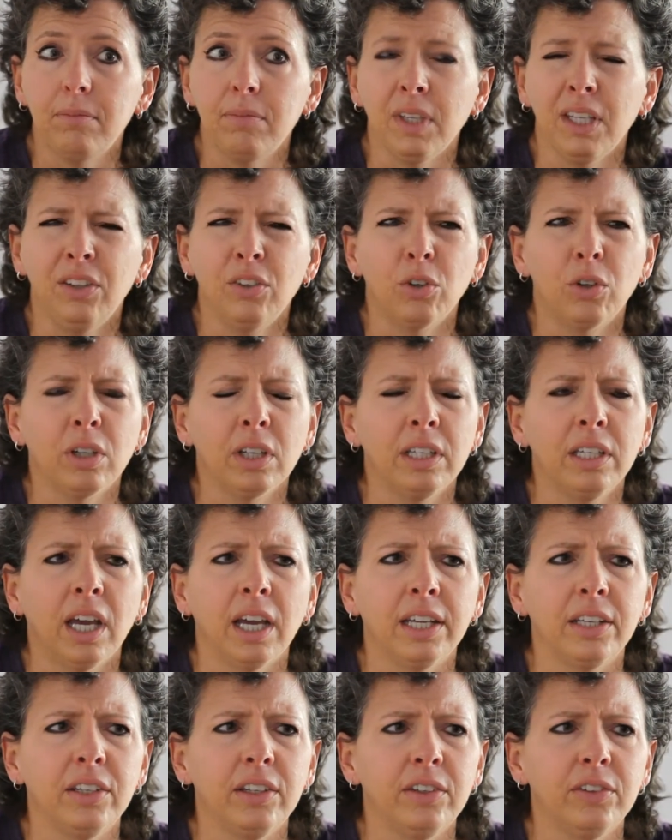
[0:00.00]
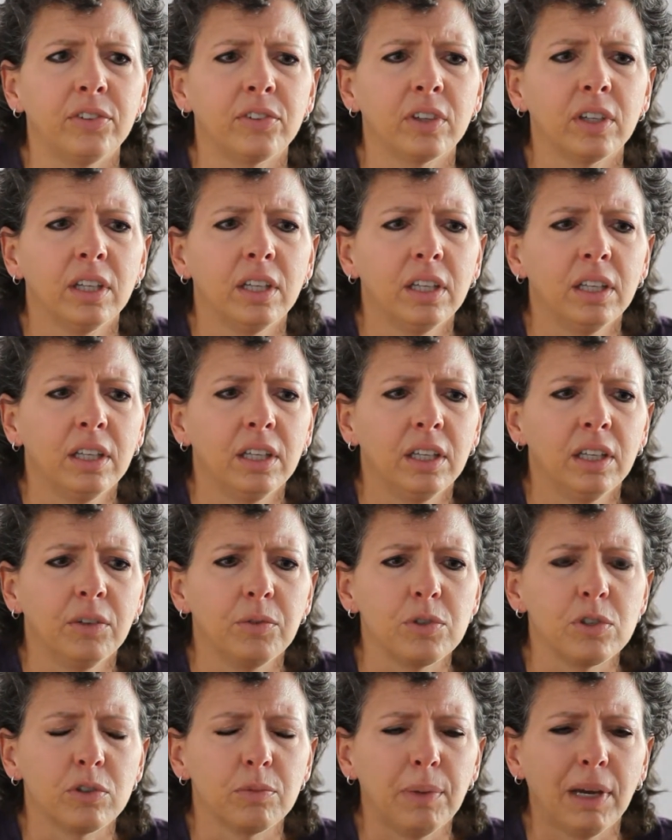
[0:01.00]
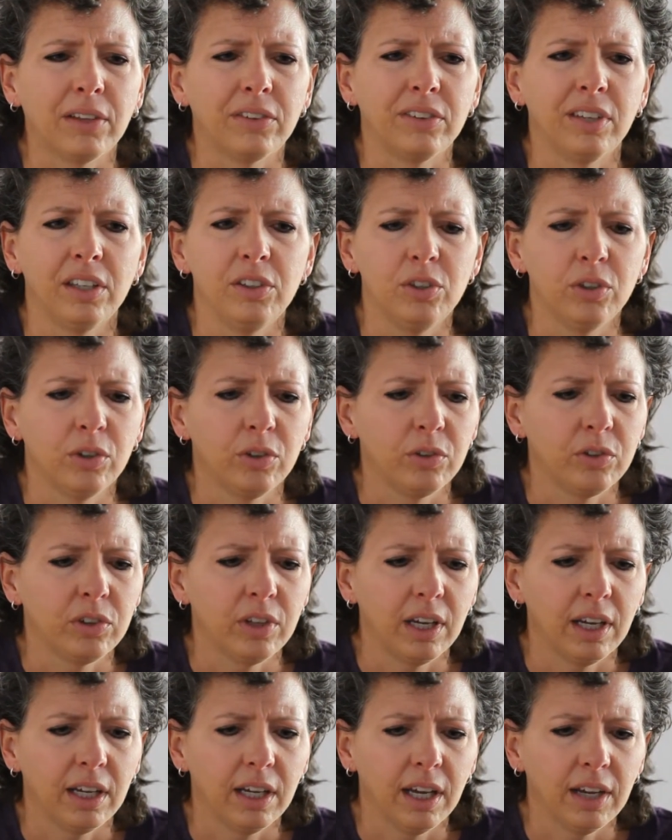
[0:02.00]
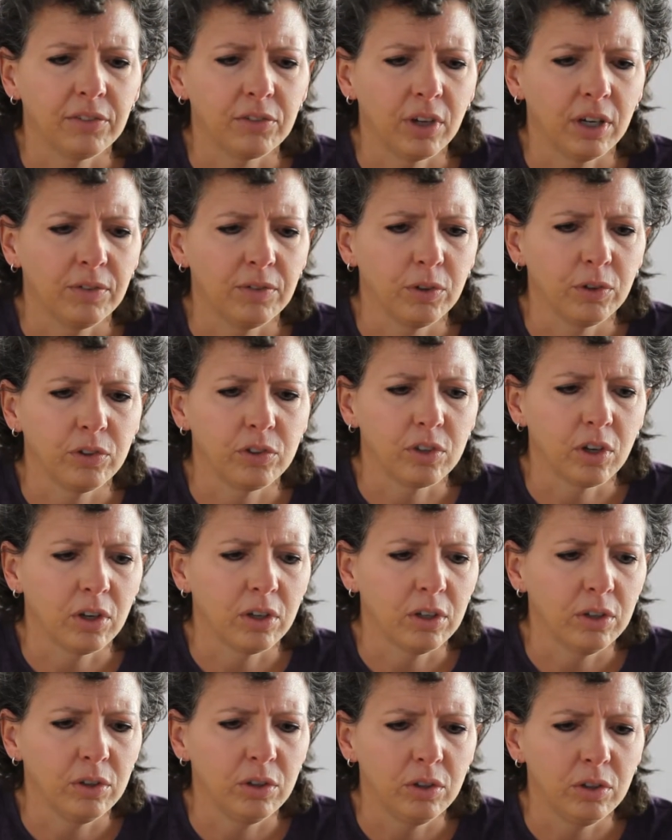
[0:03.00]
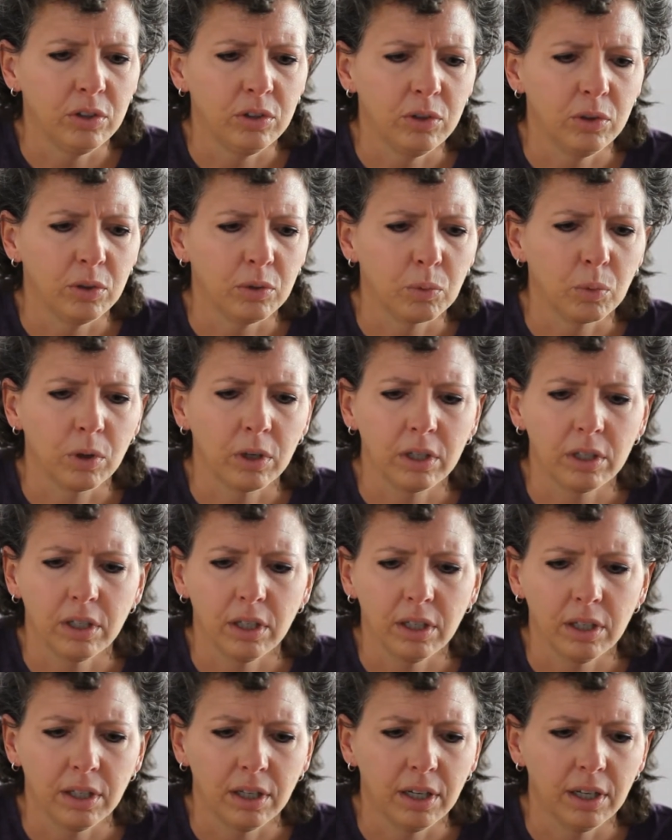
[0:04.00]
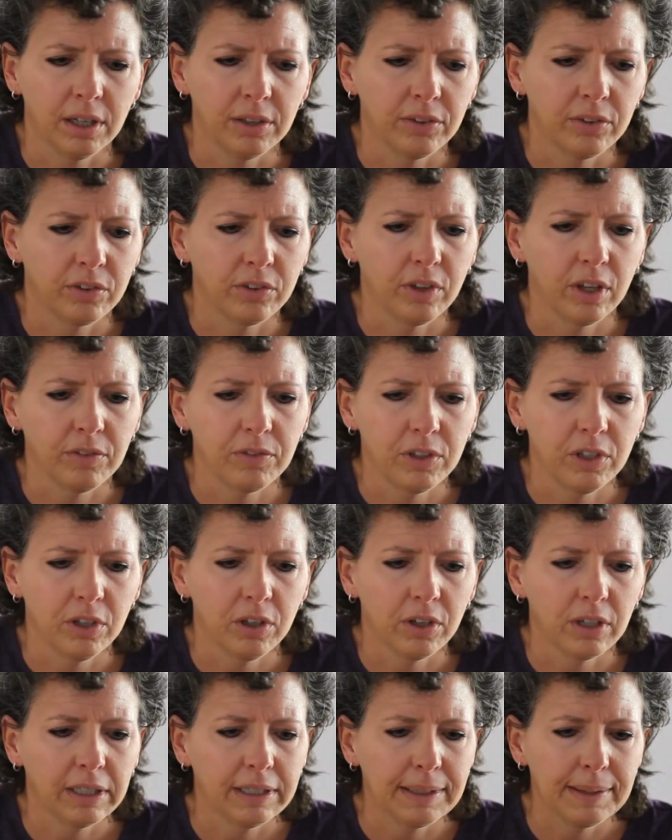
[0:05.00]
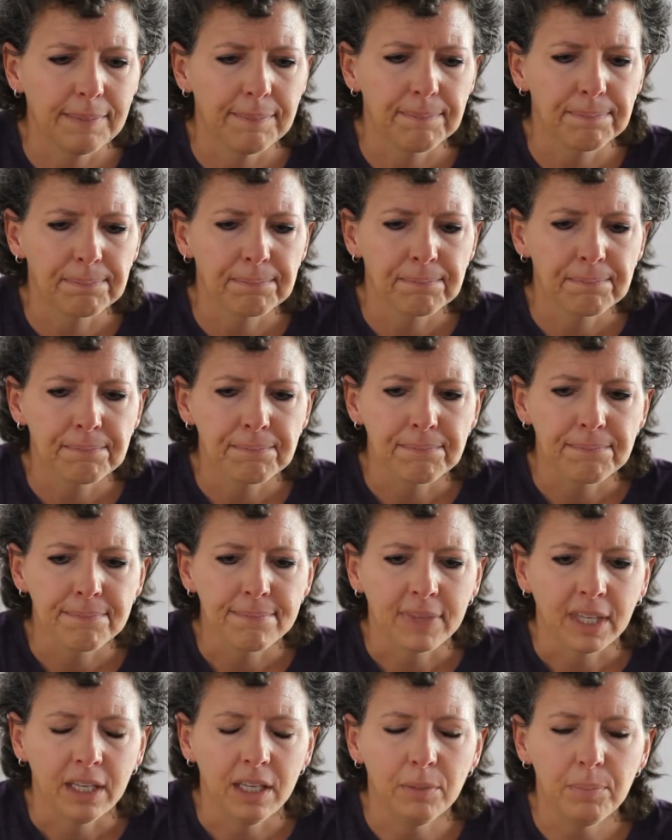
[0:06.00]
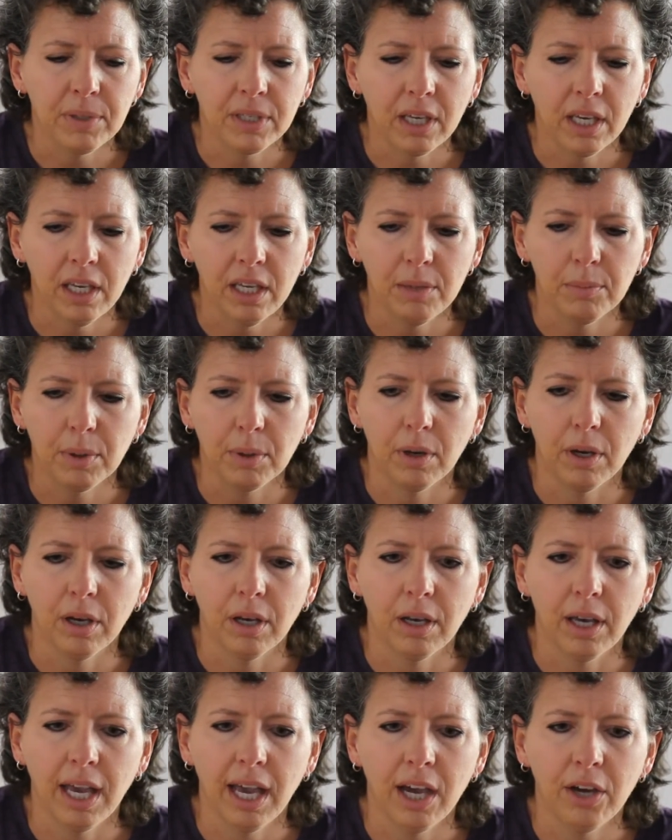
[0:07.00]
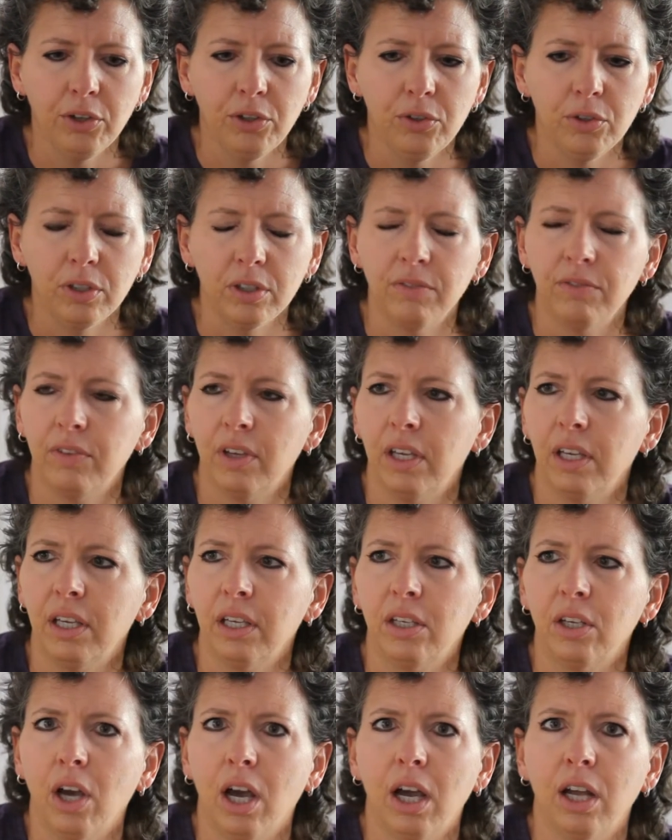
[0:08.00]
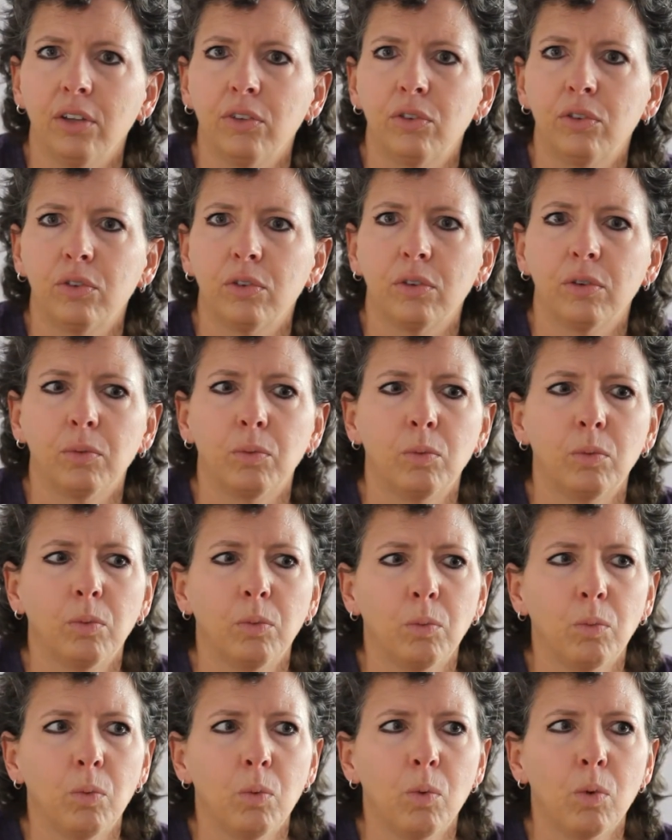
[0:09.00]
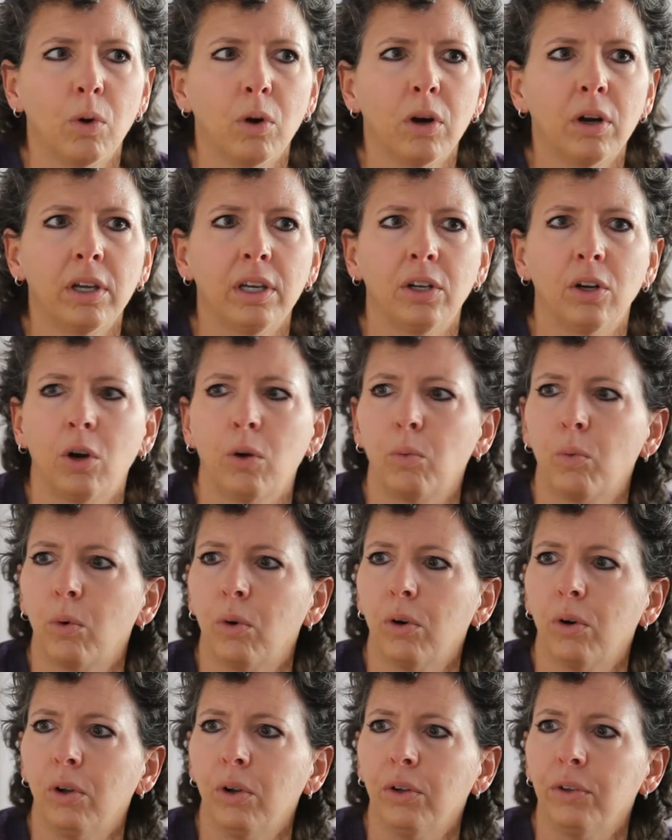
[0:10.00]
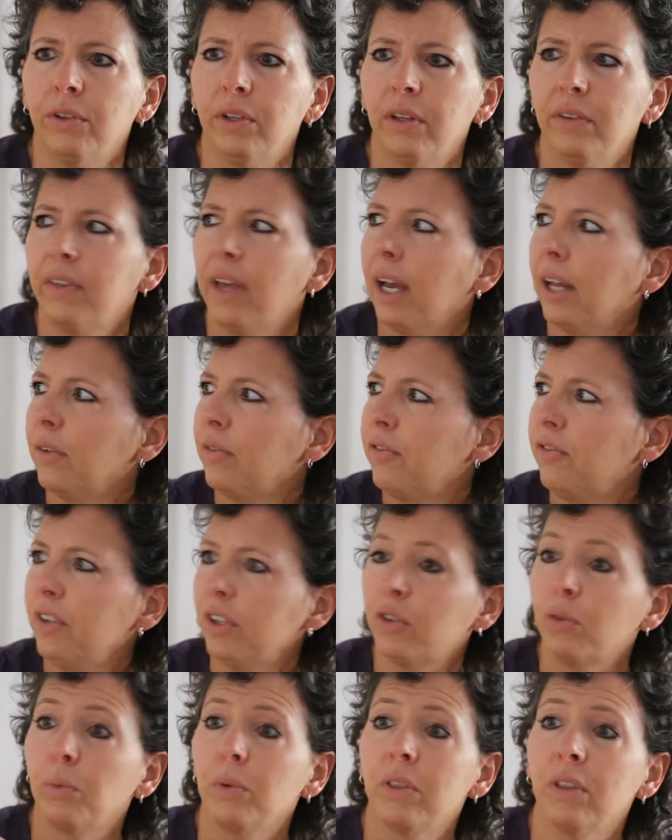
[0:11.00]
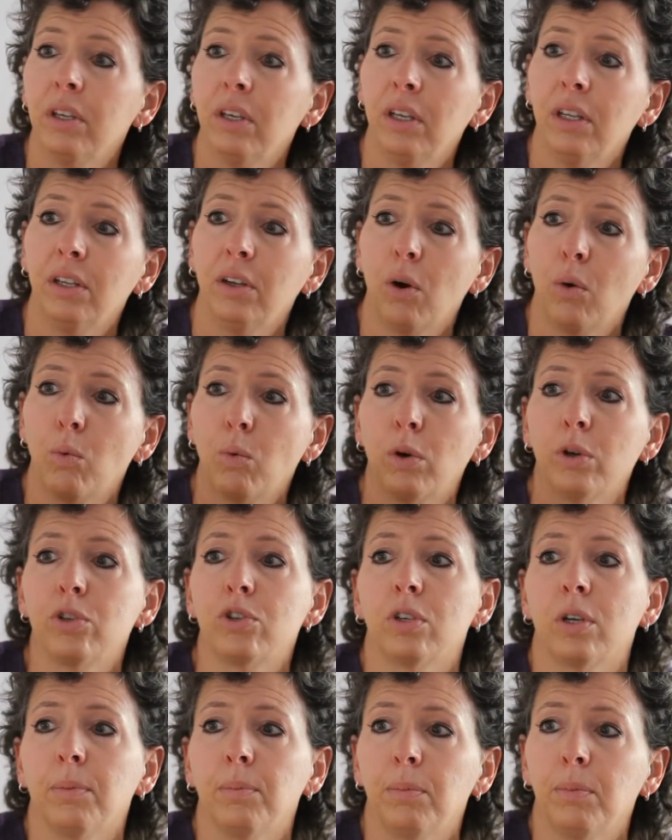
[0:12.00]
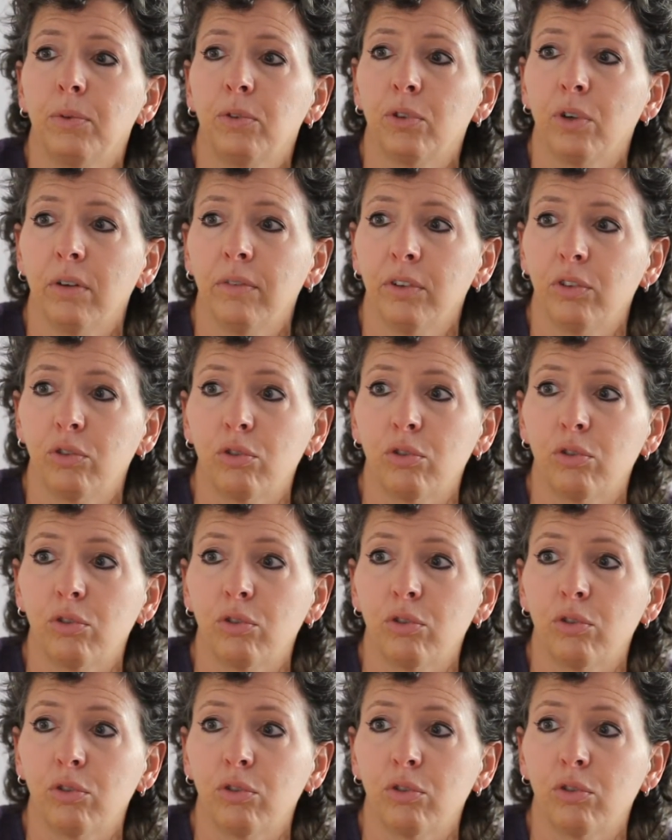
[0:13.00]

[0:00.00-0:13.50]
in the early 90s, which is about 10 years after I first started doing work on stuff here, it became how do you convey God's work in our world that fits within a worship service